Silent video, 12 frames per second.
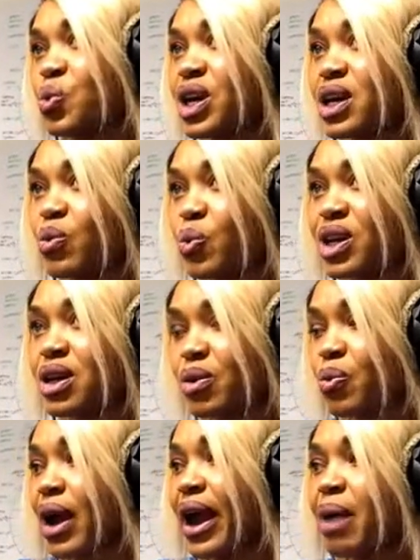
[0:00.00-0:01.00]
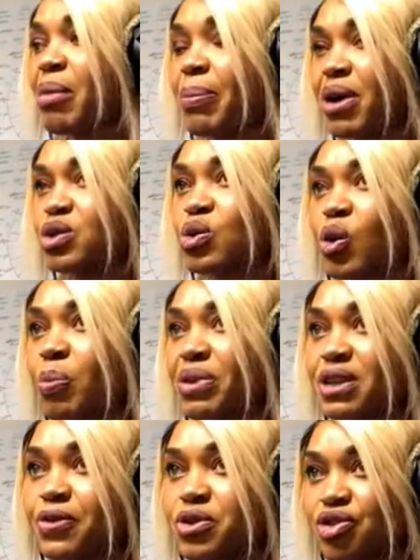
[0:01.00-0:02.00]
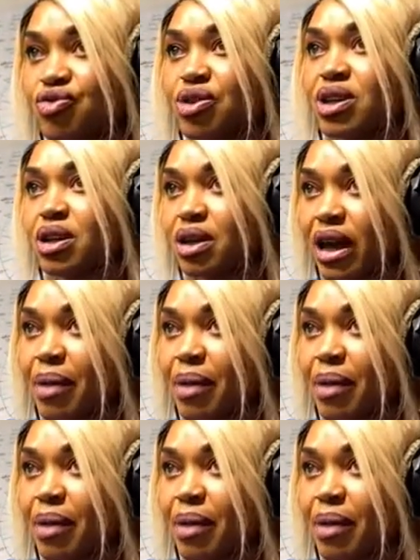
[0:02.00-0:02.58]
I am about to complete 43.